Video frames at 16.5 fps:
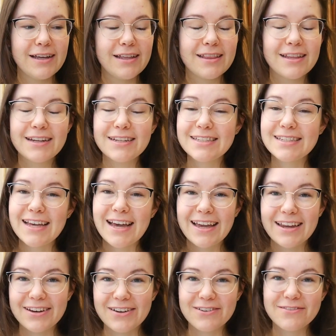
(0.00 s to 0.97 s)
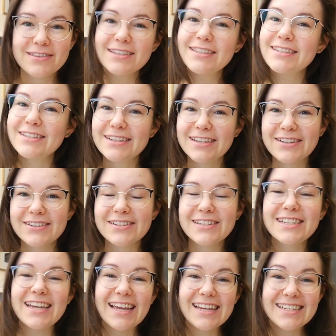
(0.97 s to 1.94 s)
the design of the studio
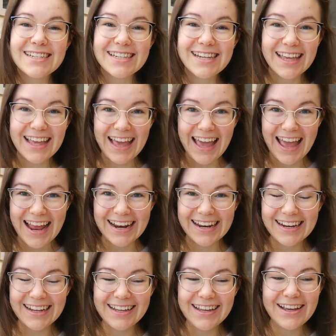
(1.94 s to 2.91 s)
changed again.